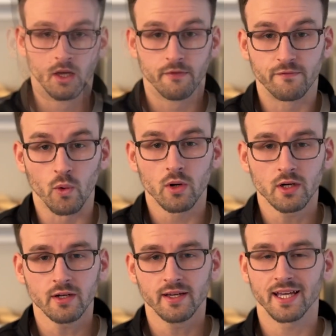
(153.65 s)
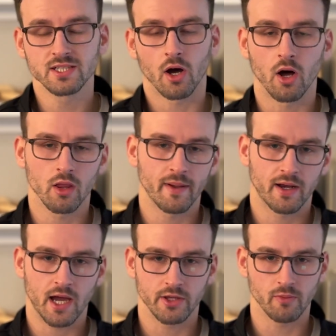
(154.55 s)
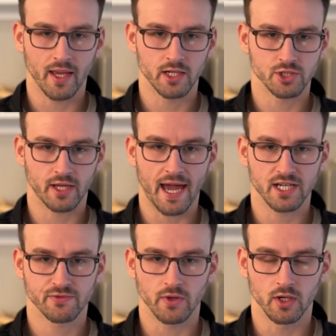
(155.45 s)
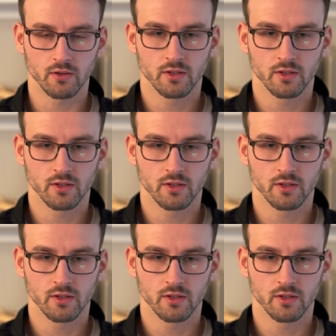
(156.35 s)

4 is all about how you manage your cash flow.